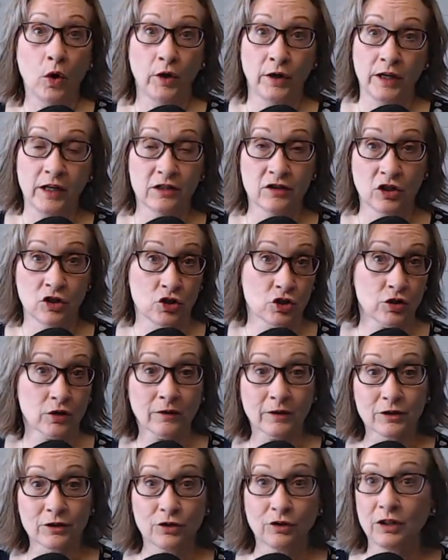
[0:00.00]
Is
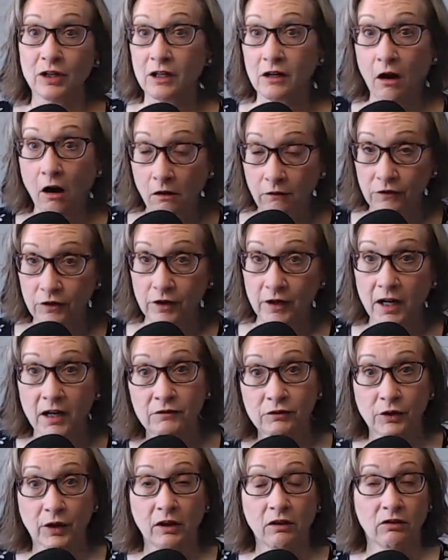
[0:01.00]
insurance going to cover
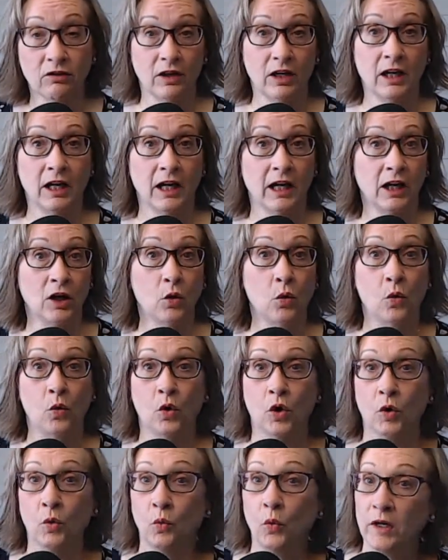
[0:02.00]
everything,
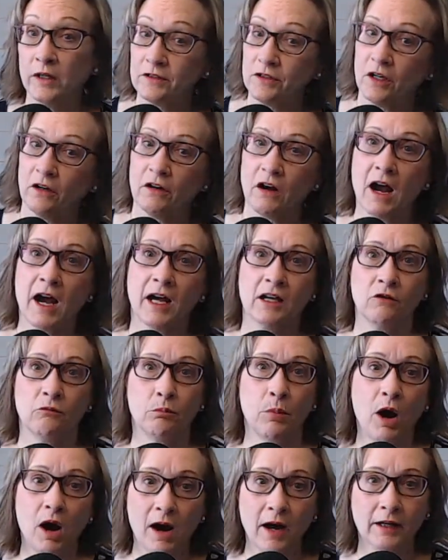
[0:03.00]
or what's our out of
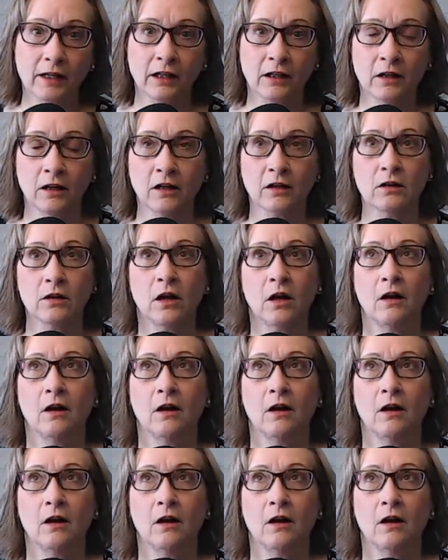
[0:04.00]
pocket?